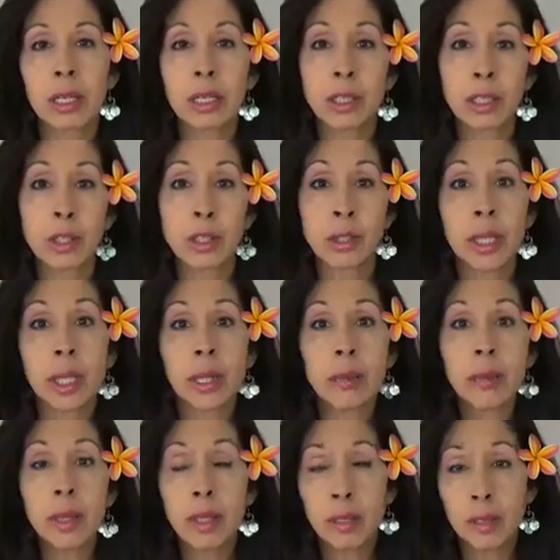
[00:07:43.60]

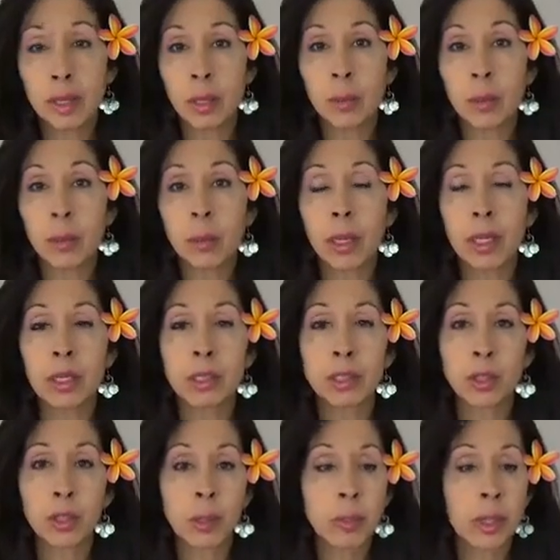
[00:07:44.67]
dream, it'll help you make your
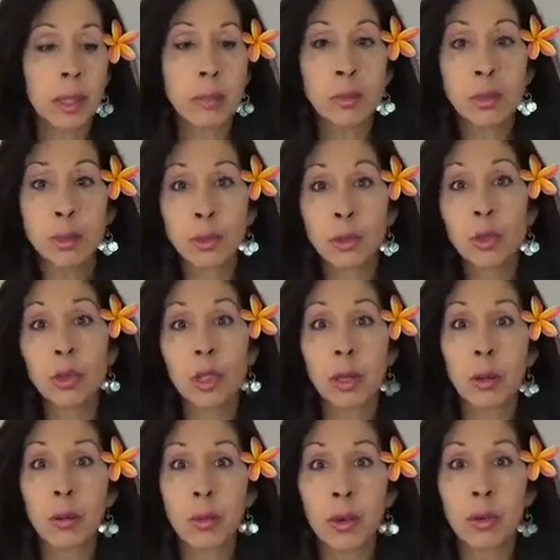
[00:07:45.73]
dream come true, or
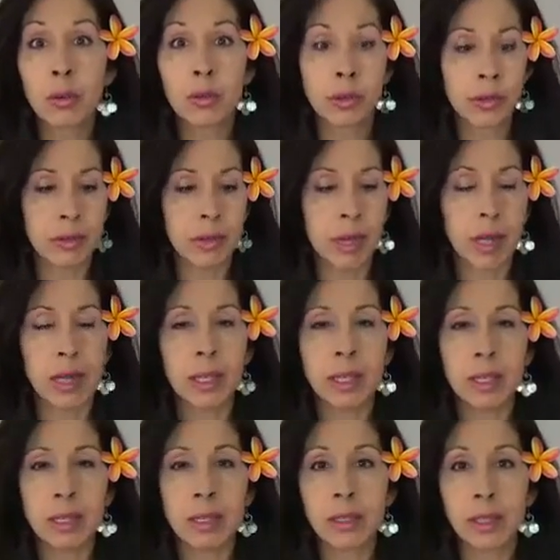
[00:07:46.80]
it won't, right?
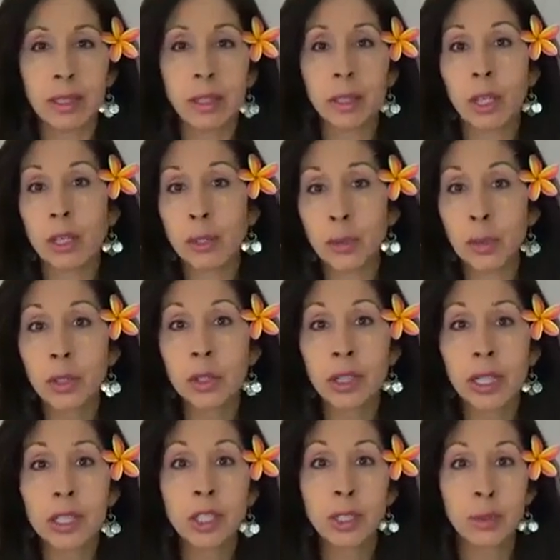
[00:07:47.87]
Your thoughts will
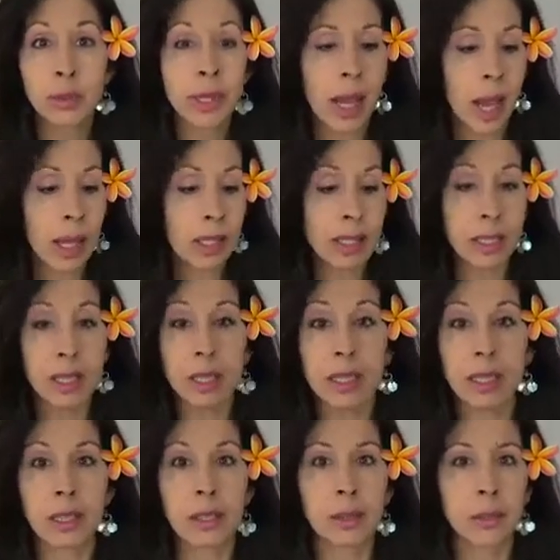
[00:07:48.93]
create your reality, in
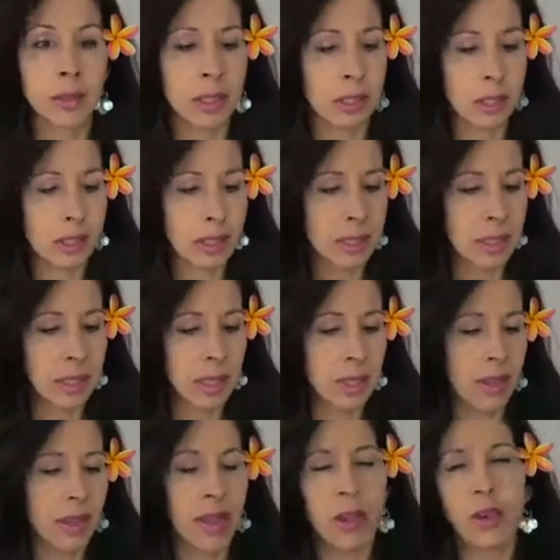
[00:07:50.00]
other words.
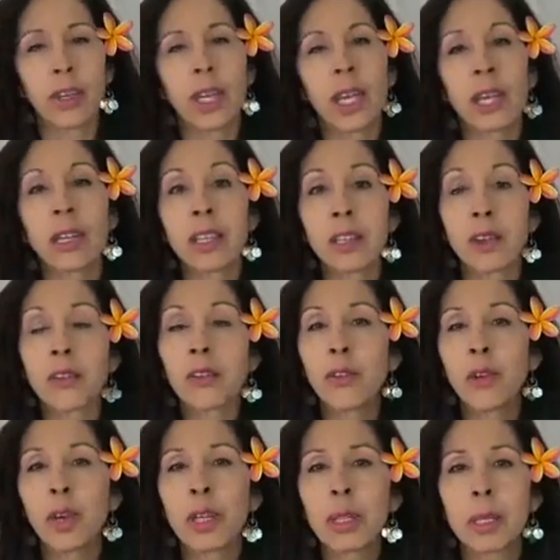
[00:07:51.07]
Okay, and then the
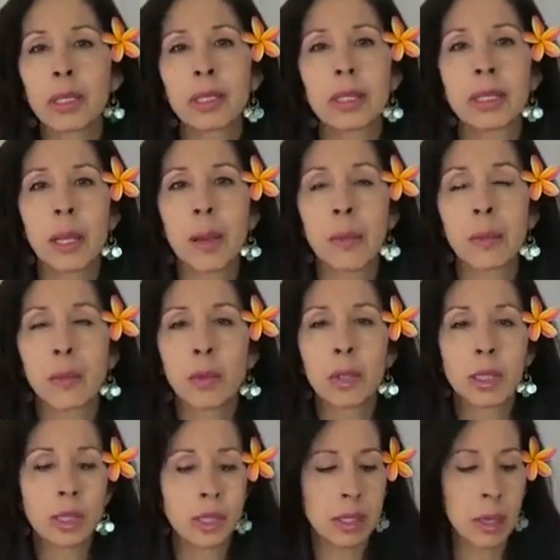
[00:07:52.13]
fourth step
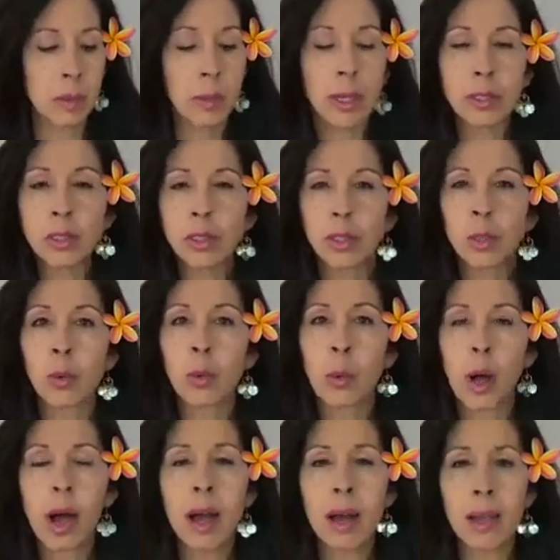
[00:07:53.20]
was about your
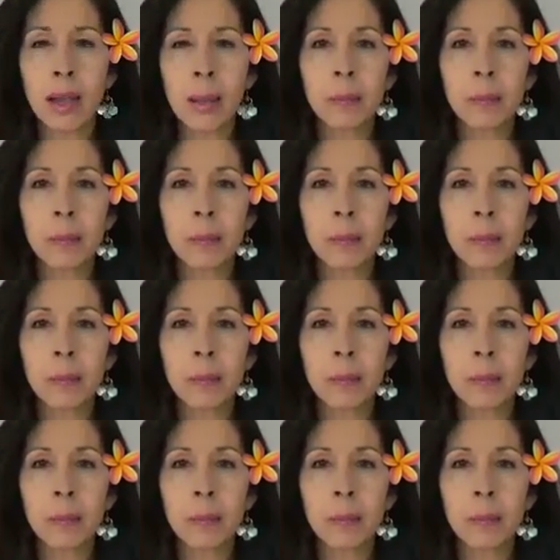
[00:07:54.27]
why.